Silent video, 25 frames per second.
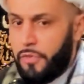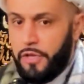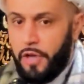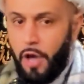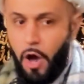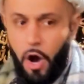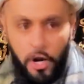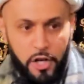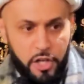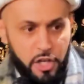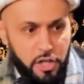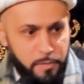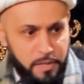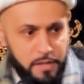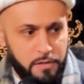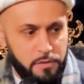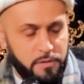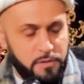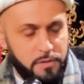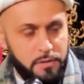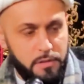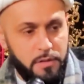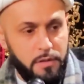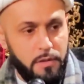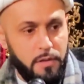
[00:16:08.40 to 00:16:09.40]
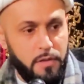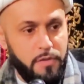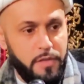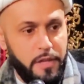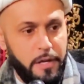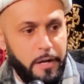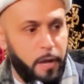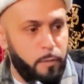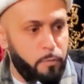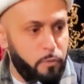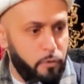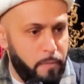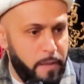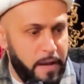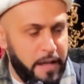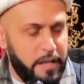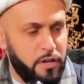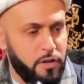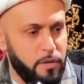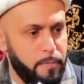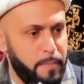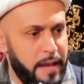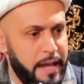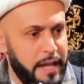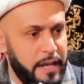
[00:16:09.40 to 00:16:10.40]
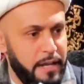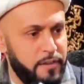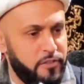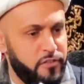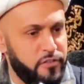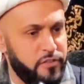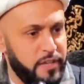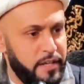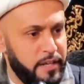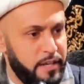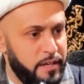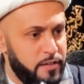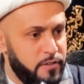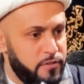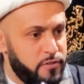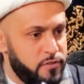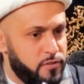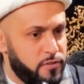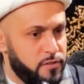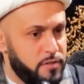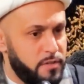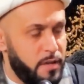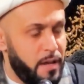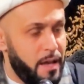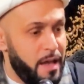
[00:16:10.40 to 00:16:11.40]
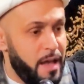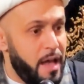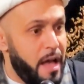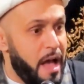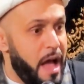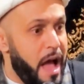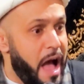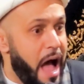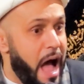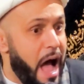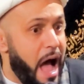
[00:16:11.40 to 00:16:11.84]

The argument that Abu Bakr makes is,